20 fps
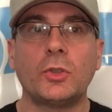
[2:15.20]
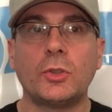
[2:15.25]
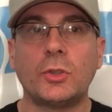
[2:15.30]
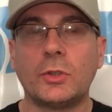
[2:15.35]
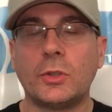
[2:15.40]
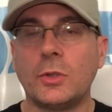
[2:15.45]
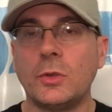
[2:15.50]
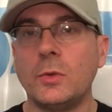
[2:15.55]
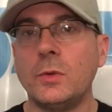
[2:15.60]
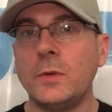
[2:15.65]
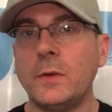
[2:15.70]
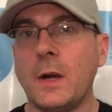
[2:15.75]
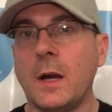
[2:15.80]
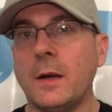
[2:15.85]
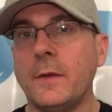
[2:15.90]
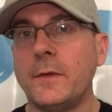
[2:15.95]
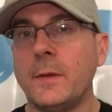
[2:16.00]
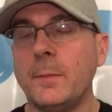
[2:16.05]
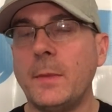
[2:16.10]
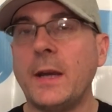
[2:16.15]
Two
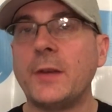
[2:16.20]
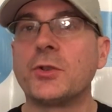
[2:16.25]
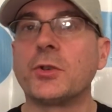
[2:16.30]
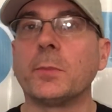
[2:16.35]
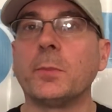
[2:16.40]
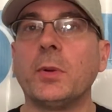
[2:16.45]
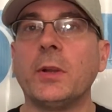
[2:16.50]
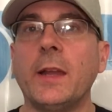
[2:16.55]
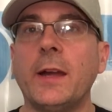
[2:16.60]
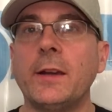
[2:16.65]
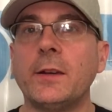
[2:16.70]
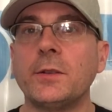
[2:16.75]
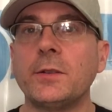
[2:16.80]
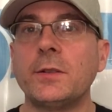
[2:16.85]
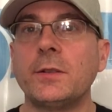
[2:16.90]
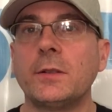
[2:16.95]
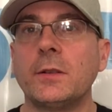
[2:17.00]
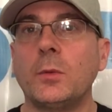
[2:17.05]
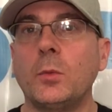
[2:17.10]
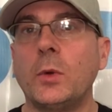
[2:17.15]
of the major
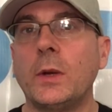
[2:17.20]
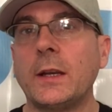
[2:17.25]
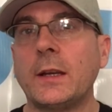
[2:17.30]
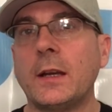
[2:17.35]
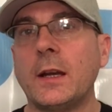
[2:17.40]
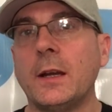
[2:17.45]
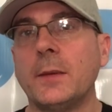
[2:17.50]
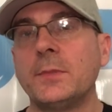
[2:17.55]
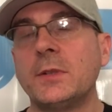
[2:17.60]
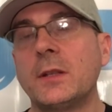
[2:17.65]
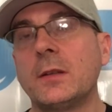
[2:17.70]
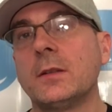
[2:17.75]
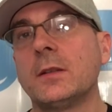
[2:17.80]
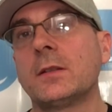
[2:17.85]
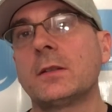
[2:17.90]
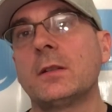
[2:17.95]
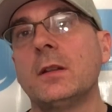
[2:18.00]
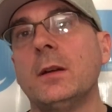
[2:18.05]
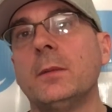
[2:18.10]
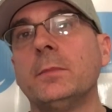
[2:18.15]
players when it comes to the
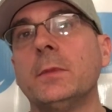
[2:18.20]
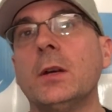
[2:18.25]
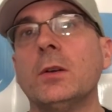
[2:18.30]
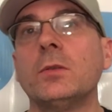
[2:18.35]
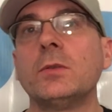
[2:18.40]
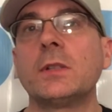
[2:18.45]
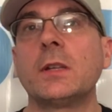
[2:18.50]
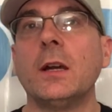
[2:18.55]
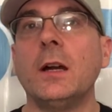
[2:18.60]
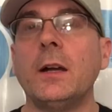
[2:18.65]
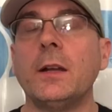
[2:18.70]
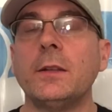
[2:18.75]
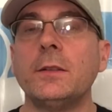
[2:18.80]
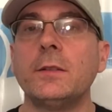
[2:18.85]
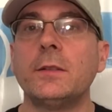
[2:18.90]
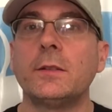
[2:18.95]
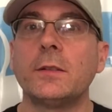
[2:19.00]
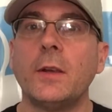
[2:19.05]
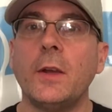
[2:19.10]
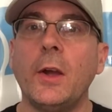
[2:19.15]
snub nose
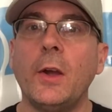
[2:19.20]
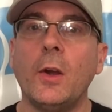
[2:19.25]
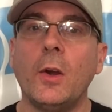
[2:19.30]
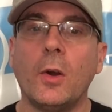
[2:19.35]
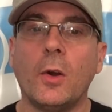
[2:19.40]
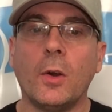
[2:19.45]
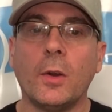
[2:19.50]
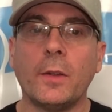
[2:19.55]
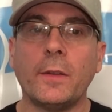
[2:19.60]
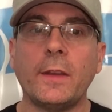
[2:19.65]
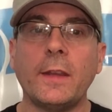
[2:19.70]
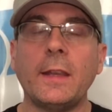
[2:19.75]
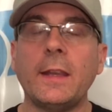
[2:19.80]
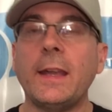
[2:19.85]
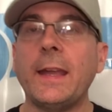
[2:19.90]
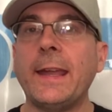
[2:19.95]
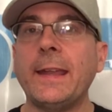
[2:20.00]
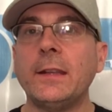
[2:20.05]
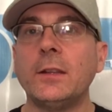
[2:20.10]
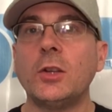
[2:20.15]
guns are the
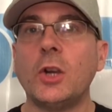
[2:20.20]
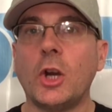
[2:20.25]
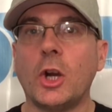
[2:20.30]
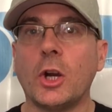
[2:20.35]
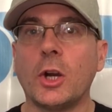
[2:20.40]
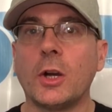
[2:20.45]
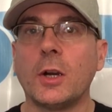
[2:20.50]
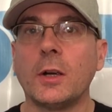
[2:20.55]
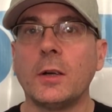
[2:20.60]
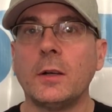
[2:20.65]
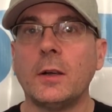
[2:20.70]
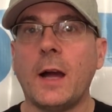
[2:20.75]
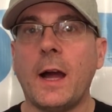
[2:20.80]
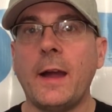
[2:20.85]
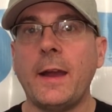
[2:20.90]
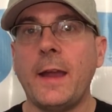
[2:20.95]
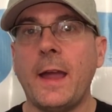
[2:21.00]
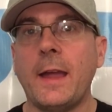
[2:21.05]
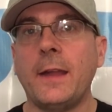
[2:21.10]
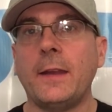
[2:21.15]
INNKER,
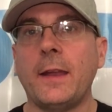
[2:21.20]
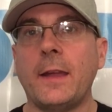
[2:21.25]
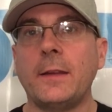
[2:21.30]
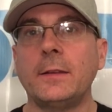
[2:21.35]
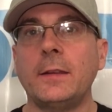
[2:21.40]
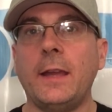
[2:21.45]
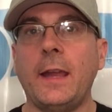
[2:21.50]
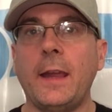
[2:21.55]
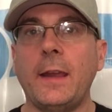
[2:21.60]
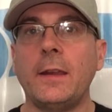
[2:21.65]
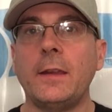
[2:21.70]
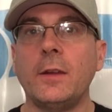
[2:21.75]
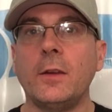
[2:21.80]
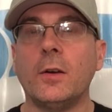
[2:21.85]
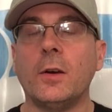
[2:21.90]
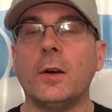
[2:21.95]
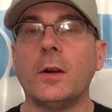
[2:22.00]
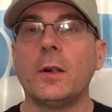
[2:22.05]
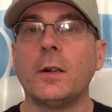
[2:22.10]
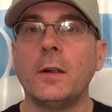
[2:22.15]

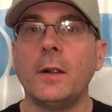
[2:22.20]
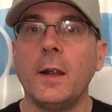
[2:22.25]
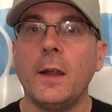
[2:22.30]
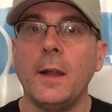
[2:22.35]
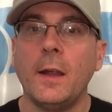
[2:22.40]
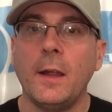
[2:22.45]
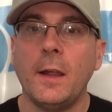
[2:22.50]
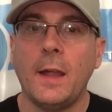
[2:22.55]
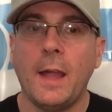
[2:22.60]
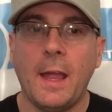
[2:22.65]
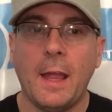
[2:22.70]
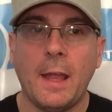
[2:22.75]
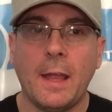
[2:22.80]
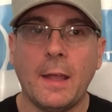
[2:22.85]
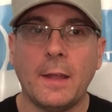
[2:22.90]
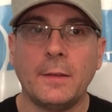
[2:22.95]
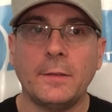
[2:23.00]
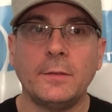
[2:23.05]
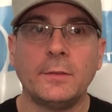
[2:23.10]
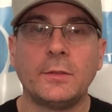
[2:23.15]
INNKER,
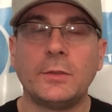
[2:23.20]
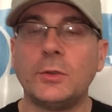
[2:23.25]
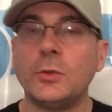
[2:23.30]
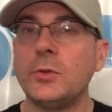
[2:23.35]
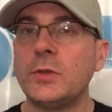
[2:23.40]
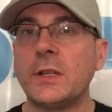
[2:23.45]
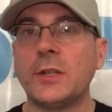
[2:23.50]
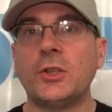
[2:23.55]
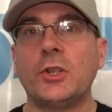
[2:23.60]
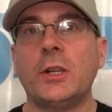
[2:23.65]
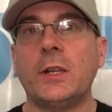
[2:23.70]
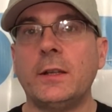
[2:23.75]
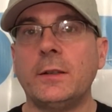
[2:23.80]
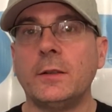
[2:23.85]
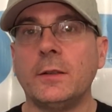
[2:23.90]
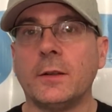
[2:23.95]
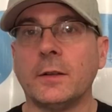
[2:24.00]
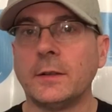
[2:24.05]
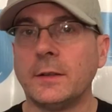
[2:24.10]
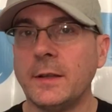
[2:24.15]
and Dusichin
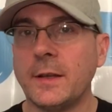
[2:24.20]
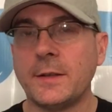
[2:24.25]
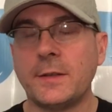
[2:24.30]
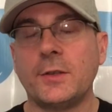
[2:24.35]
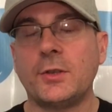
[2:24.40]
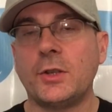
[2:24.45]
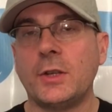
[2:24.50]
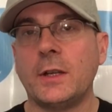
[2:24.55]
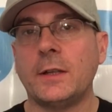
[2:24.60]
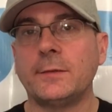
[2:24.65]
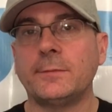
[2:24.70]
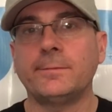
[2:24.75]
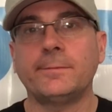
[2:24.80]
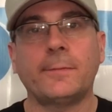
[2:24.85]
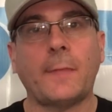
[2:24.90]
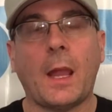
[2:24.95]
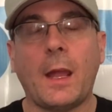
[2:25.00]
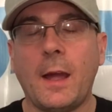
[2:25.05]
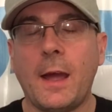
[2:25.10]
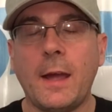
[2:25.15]
or Dusichin.
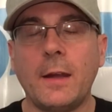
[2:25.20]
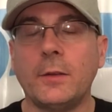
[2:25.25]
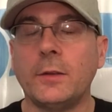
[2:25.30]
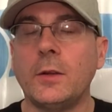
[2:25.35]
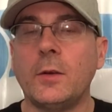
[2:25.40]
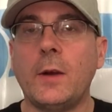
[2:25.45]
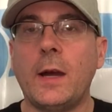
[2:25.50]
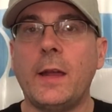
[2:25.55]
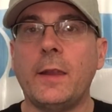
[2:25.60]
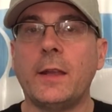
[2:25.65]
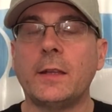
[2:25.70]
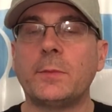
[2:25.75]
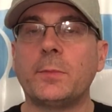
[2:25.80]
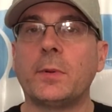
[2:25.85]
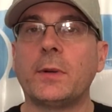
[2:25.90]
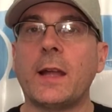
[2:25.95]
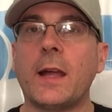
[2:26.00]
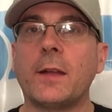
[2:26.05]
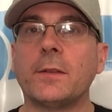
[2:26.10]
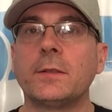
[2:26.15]
I don't know how that's
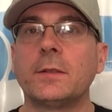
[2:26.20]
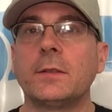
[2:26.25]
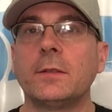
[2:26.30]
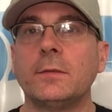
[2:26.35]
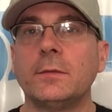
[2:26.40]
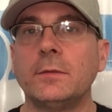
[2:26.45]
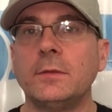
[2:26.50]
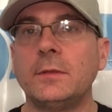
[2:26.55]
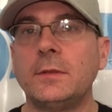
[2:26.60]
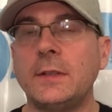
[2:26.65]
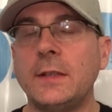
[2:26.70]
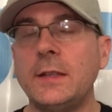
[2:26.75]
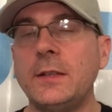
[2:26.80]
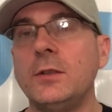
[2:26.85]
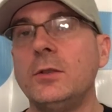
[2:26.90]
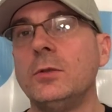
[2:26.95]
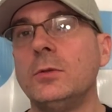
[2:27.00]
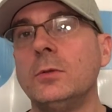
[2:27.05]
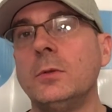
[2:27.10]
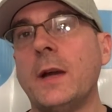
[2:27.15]
pronounced.
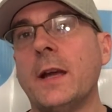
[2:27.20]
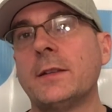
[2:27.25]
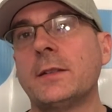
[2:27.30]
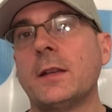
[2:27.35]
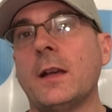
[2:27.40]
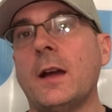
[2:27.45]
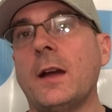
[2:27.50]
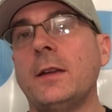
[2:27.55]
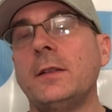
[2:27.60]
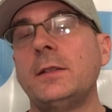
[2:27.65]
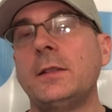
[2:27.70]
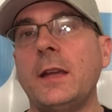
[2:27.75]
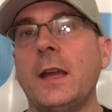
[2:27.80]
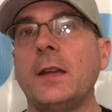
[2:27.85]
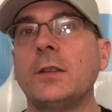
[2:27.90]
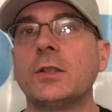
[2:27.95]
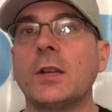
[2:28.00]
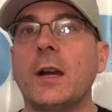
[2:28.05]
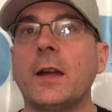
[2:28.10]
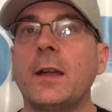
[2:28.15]

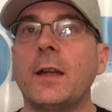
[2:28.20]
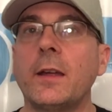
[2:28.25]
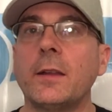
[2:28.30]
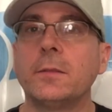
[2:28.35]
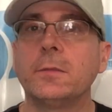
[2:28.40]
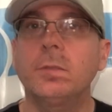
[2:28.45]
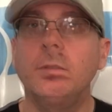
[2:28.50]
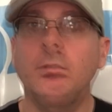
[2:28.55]
Dusichin.